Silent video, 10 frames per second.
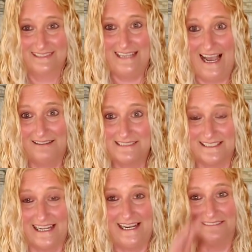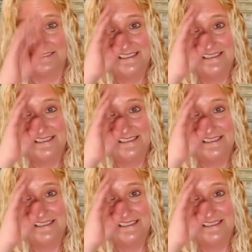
You have to laugh.